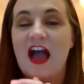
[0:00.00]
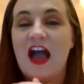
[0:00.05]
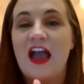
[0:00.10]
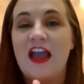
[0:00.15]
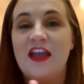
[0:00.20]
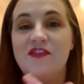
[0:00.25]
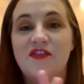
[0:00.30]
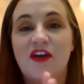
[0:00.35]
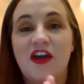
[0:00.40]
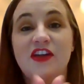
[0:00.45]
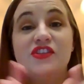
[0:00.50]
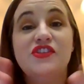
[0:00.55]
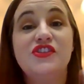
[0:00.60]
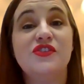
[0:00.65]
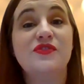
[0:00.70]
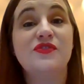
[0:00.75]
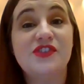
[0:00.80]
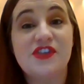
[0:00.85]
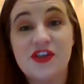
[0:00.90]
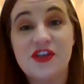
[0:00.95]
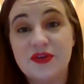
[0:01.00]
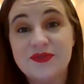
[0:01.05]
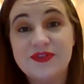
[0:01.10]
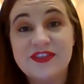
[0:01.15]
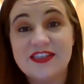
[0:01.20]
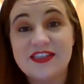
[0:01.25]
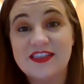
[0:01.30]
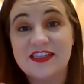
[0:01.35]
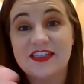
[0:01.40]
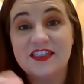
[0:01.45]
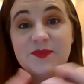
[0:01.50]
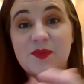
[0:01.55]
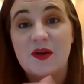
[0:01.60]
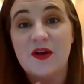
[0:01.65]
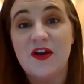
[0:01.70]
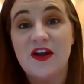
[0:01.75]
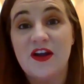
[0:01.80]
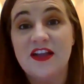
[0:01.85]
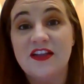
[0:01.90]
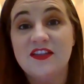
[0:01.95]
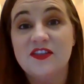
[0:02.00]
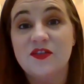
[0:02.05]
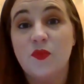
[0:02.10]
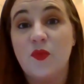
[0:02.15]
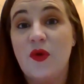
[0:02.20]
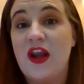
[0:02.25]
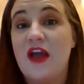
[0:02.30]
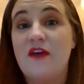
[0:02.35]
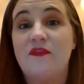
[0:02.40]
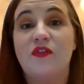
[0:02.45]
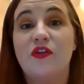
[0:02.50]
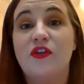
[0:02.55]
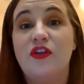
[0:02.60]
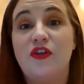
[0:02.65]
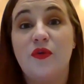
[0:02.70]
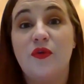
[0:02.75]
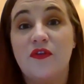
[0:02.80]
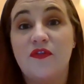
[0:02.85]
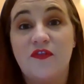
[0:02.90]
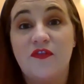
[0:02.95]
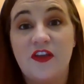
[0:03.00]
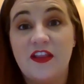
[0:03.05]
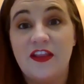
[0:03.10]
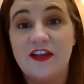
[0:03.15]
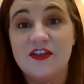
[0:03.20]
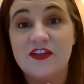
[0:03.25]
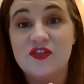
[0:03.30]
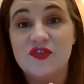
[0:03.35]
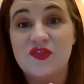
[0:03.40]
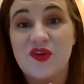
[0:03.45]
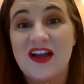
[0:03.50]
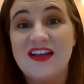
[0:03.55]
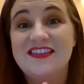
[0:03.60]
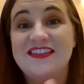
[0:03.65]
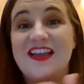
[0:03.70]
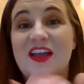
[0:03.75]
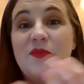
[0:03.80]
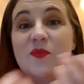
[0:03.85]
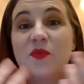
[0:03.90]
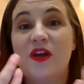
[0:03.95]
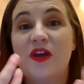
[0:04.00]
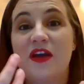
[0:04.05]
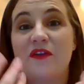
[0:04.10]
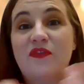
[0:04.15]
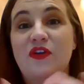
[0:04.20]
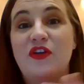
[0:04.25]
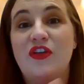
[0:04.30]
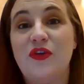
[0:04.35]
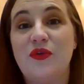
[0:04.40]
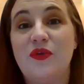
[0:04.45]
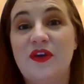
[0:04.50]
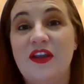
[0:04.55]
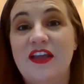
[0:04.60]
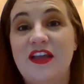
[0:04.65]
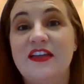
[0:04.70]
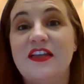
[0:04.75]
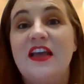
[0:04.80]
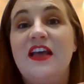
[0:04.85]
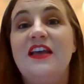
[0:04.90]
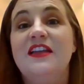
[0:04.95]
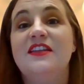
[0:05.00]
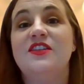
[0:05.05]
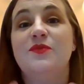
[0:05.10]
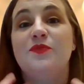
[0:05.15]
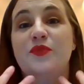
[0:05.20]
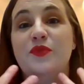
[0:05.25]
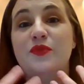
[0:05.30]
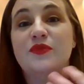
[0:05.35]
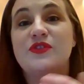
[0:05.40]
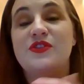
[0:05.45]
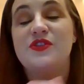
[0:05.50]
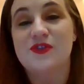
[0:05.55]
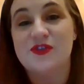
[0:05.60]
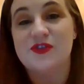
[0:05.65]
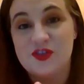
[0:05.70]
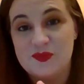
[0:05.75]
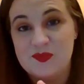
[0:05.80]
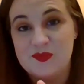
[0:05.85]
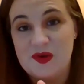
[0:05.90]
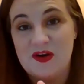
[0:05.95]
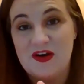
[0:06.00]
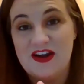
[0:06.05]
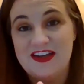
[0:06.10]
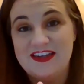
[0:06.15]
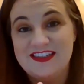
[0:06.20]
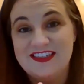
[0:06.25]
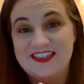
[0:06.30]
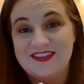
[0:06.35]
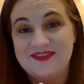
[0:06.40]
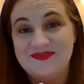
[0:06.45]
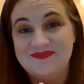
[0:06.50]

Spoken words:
I invite you to use this experience whenever you are feeling stressed and whenever you need to boost your spirit.